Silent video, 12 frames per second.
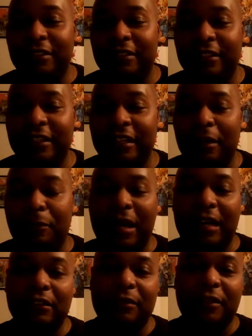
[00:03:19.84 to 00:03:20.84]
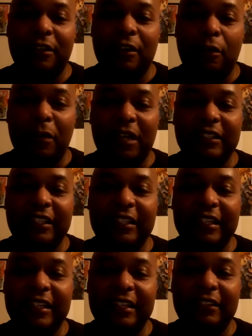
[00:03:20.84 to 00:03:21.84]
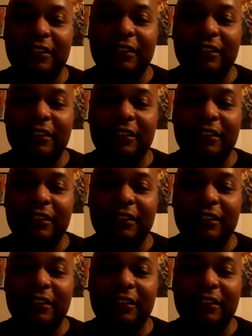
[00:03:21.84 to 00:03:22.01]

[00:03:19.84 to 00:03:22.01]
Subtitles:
to get Apocalypse and Armani again,